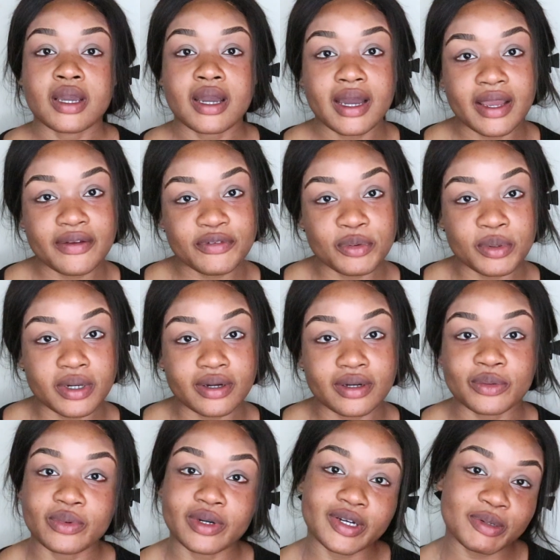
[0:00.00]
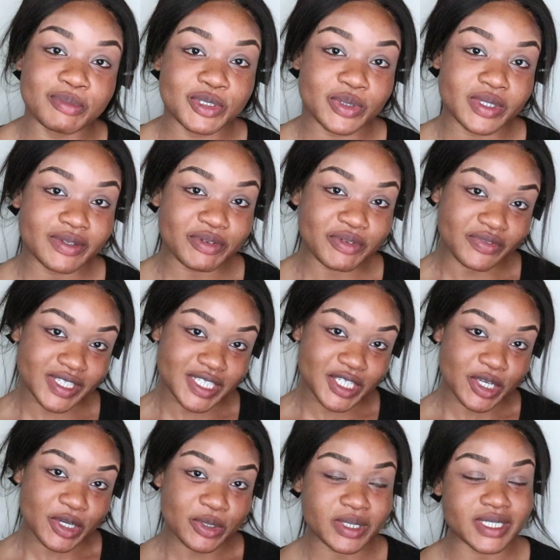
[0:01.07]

Hi everyone, welcome to another video.